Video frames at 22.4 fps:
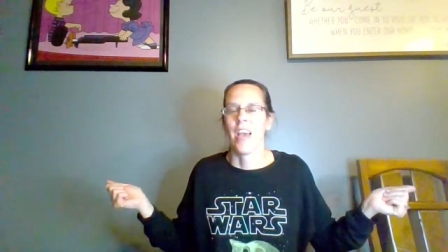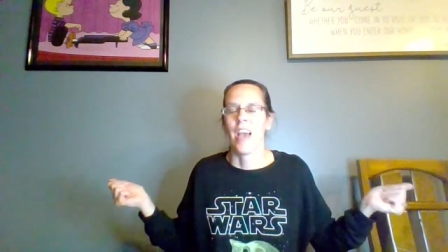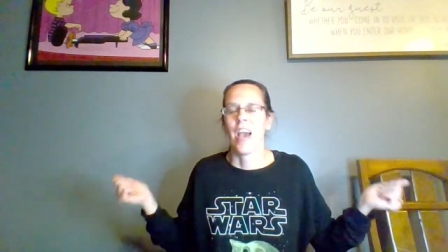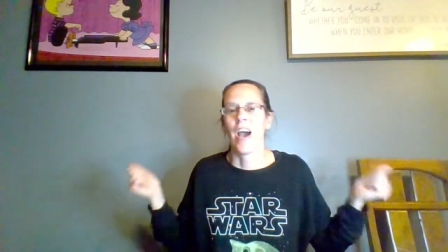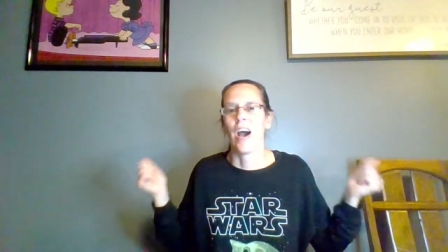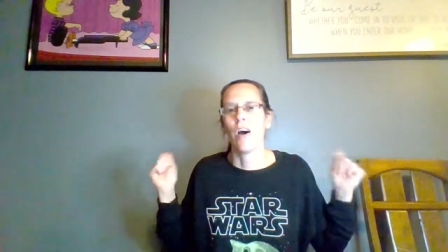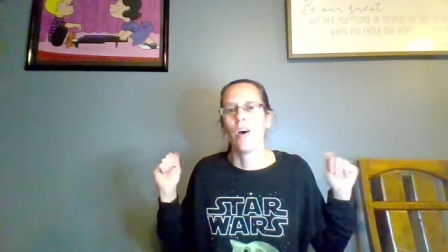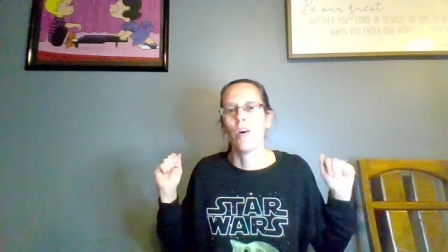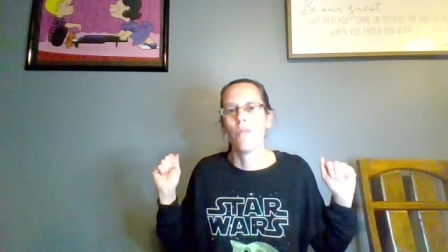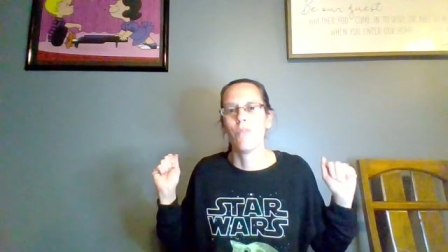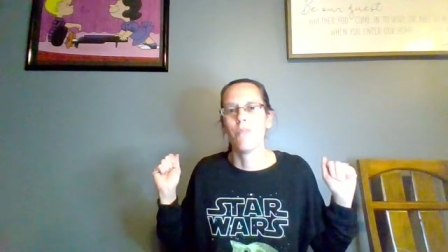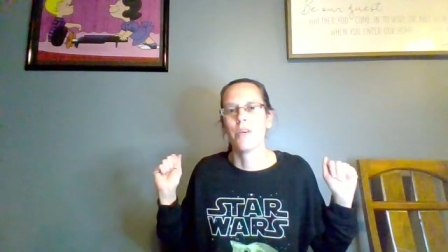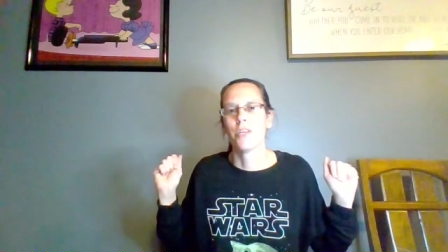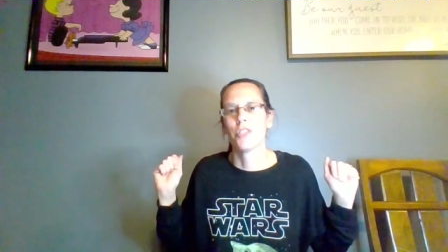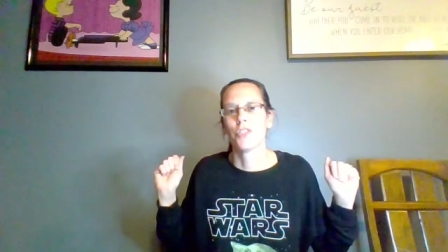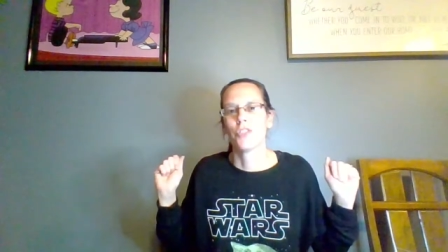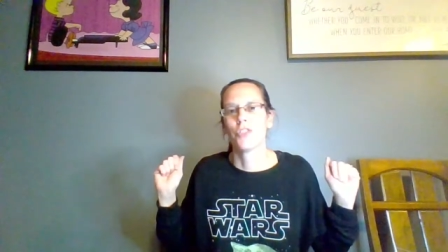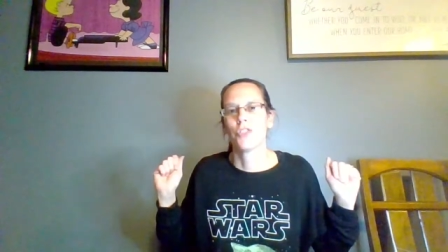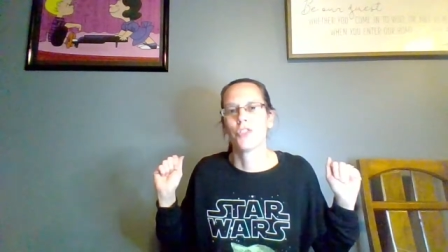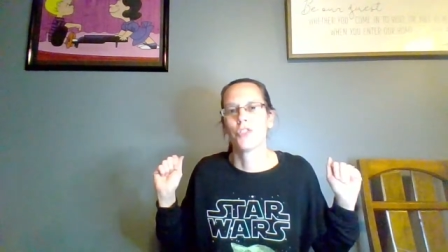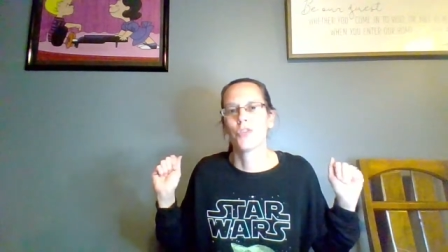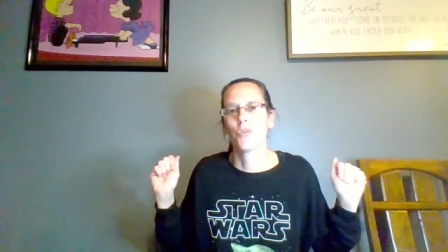how
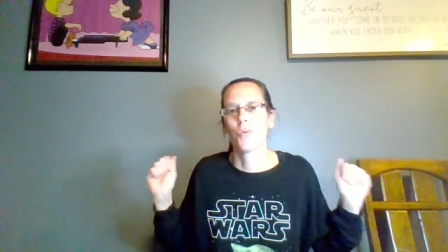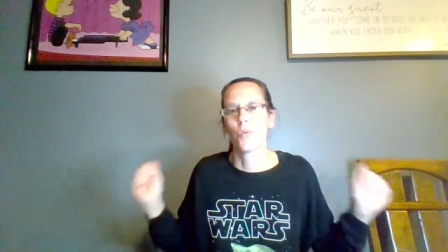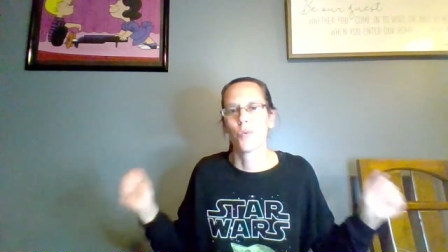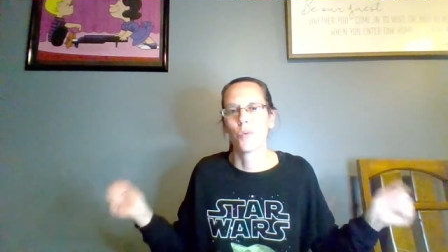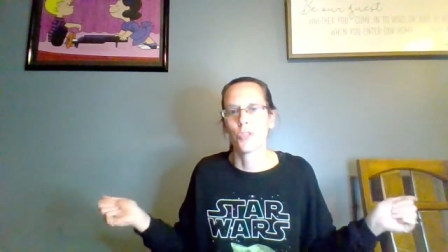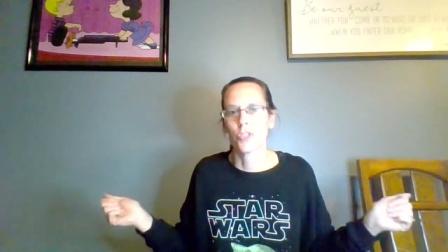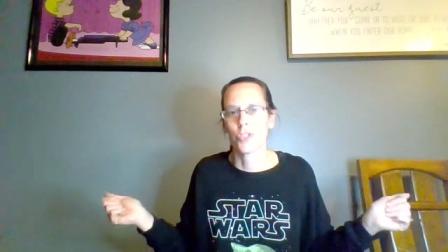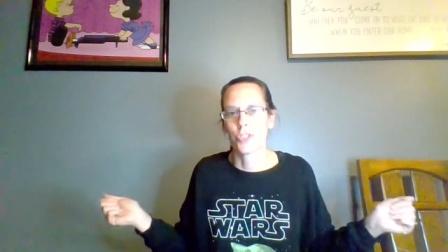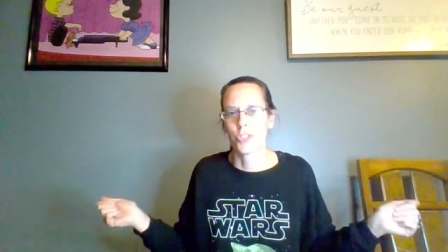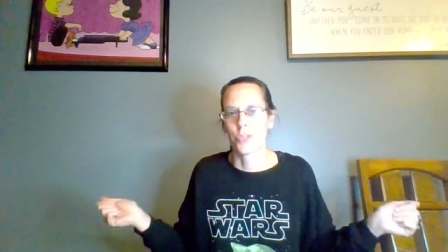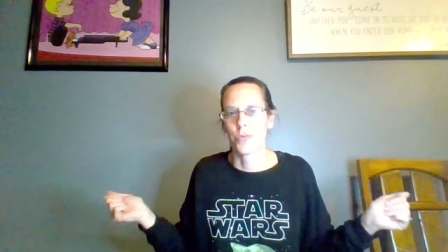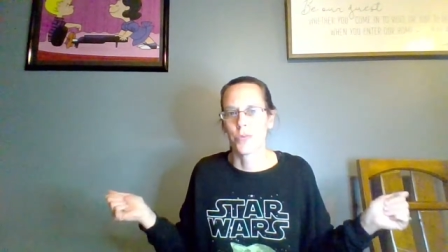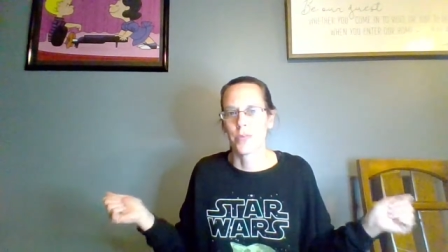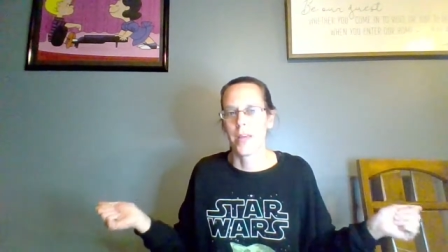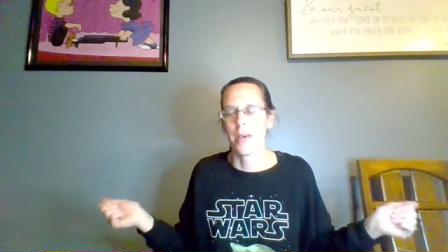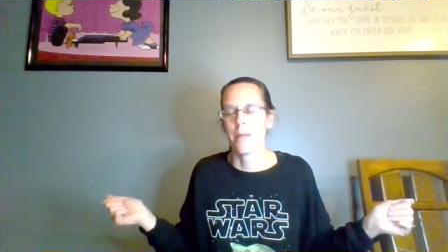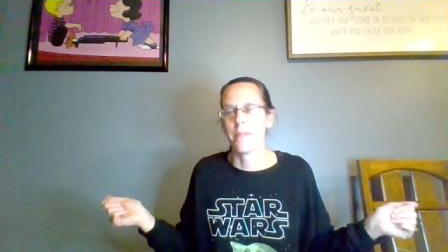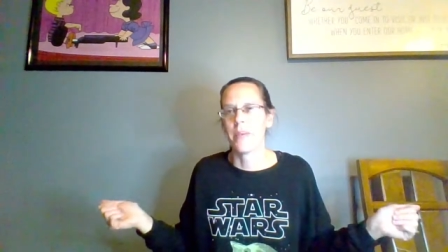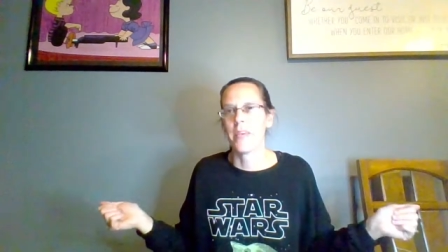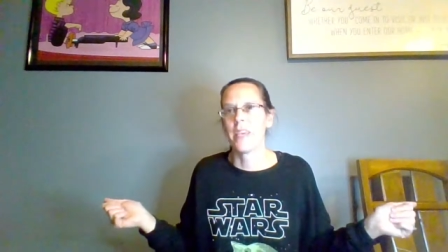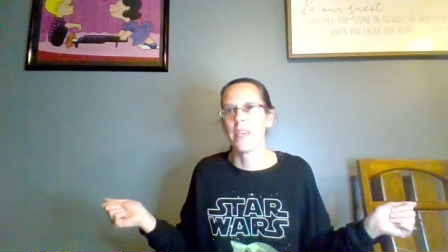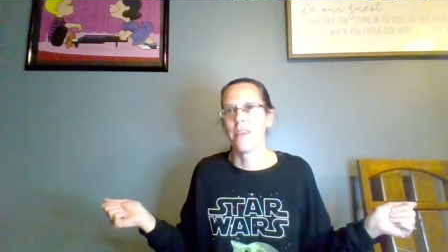much torture would
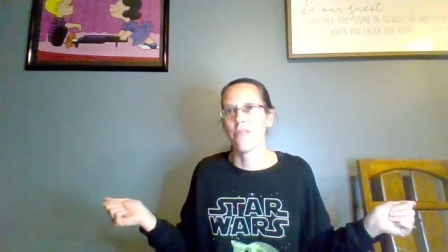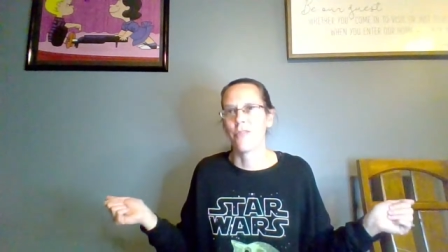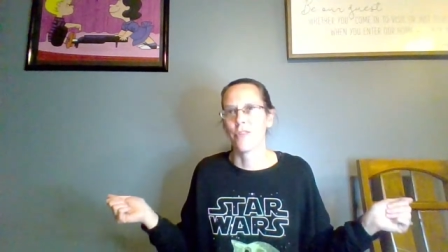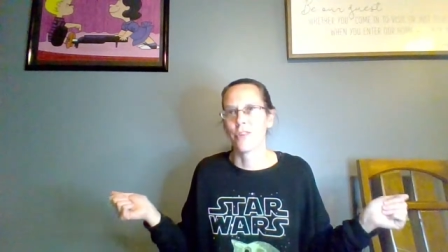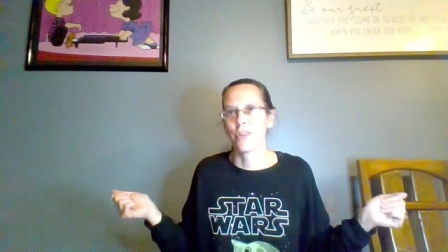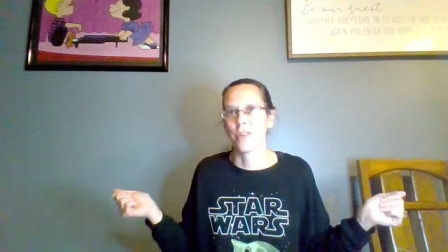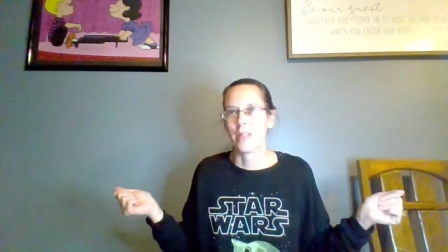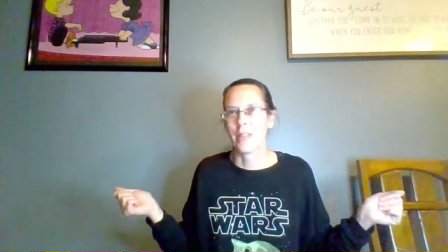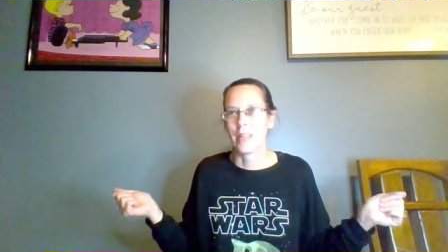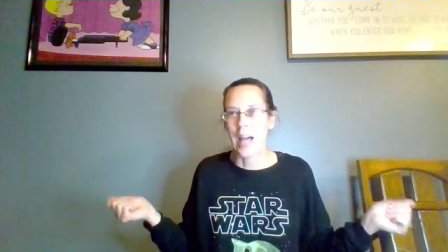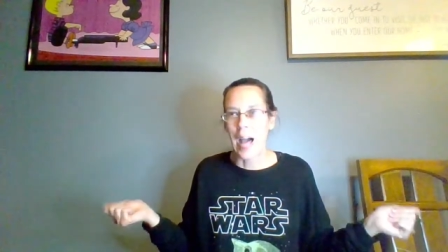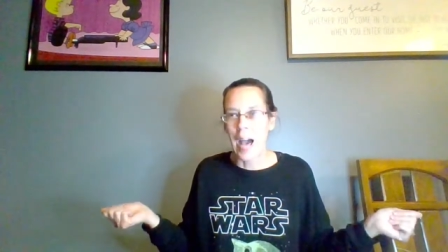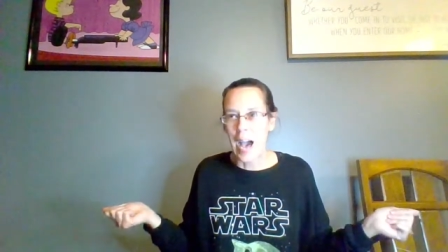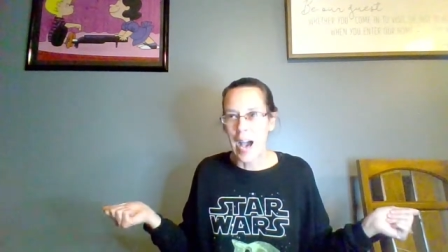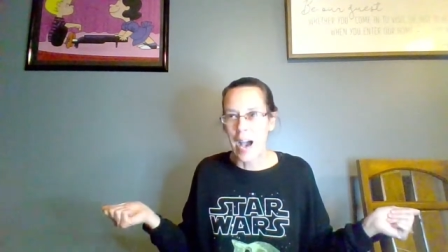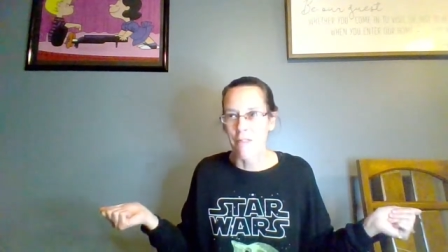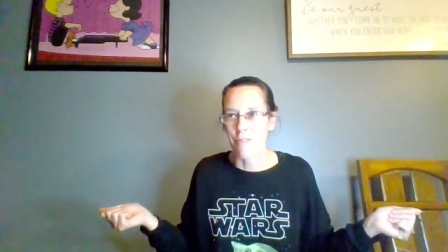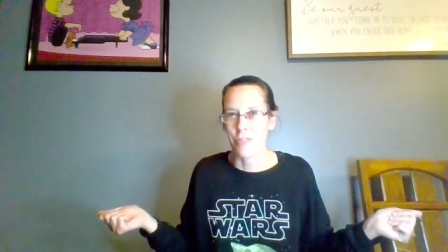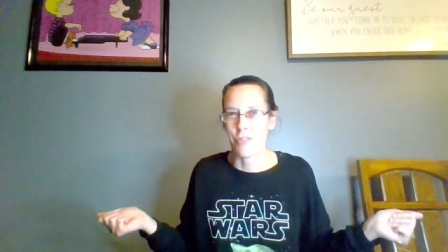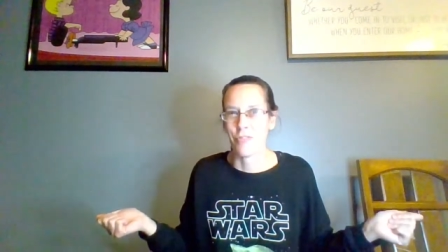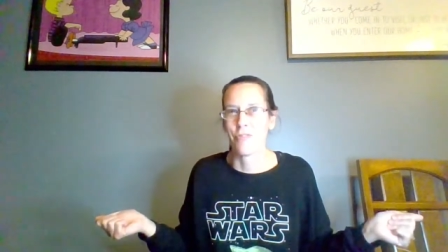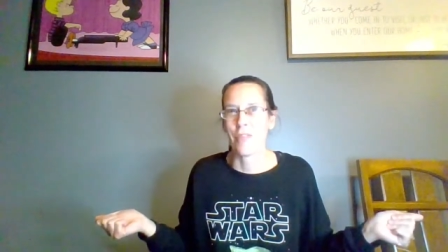that be if you're
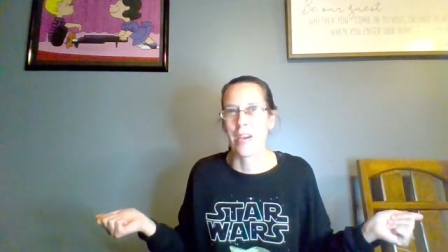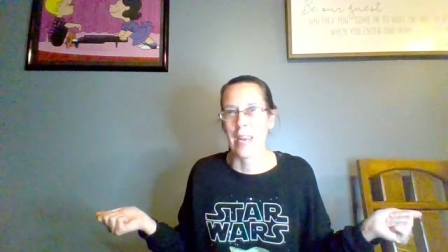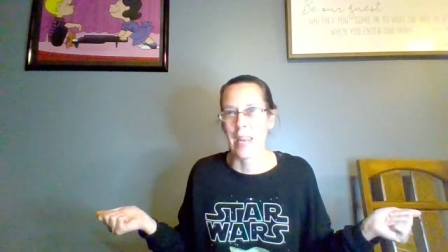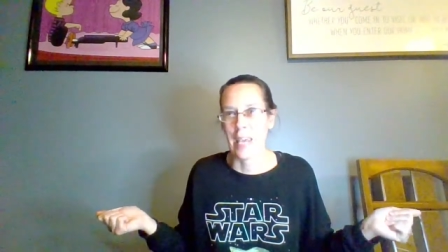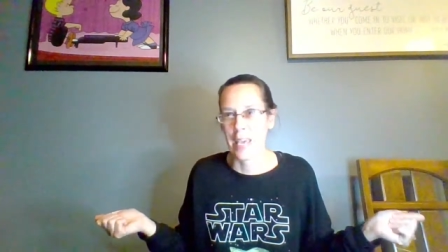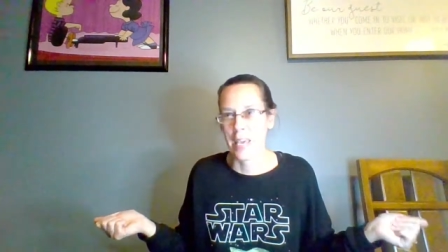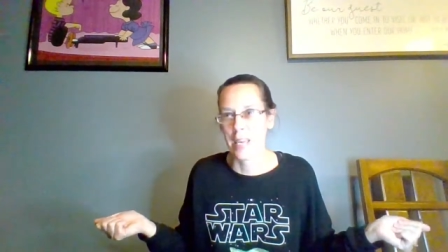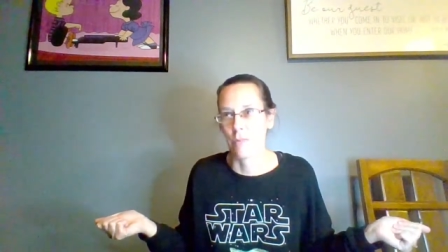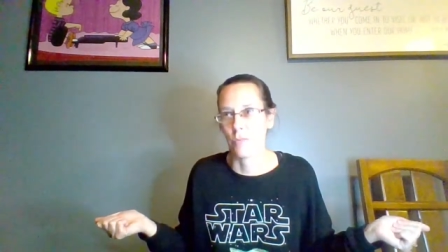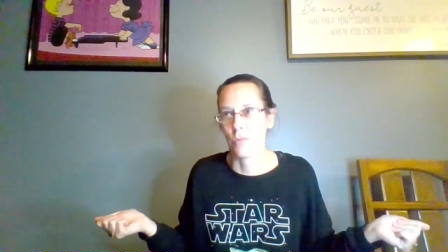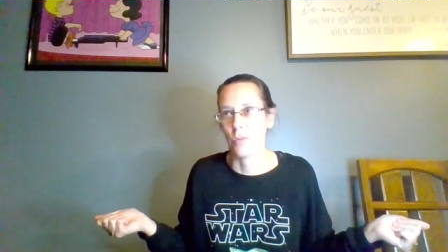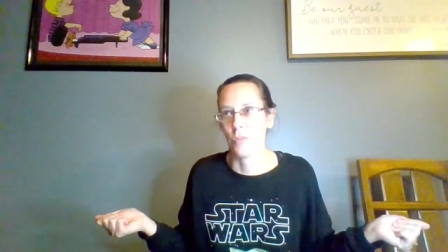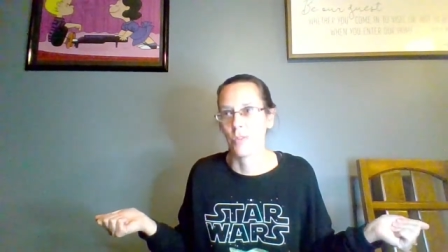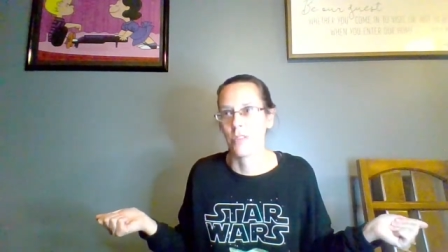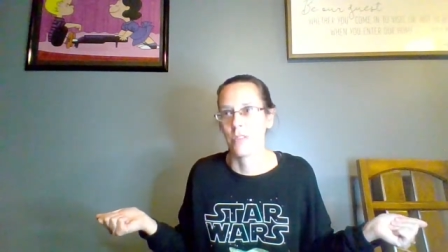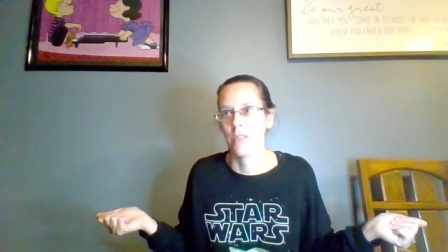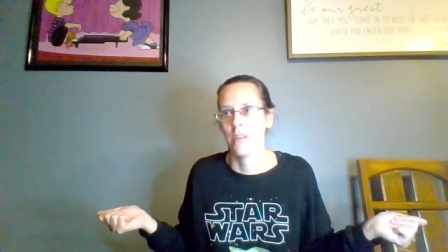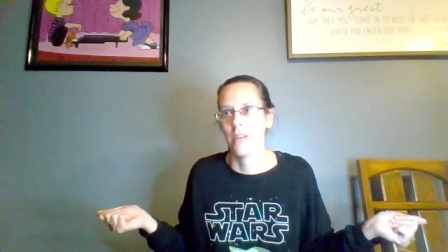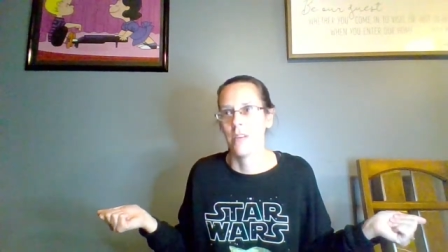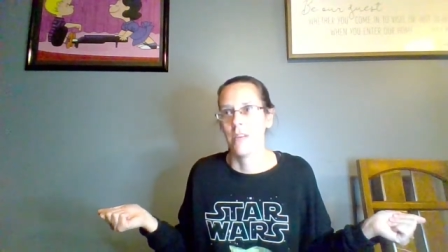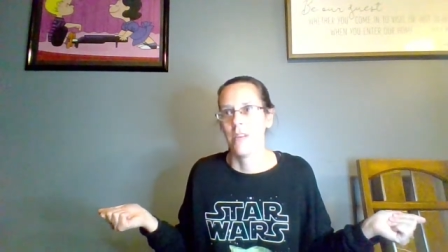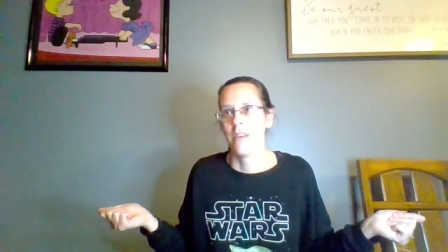alive and you've got animals?